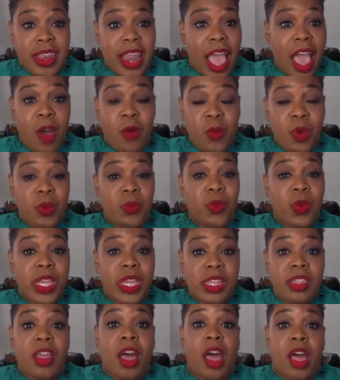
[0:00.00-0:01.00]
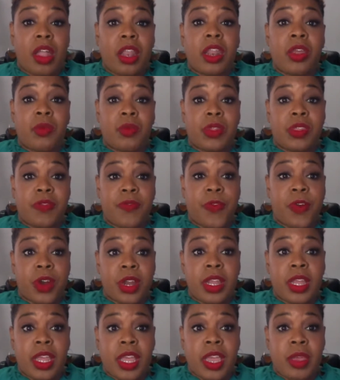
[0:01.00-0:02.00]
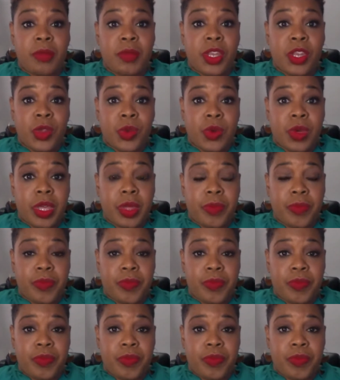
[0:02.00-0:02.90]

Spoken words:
not when we thought it was for him to do it.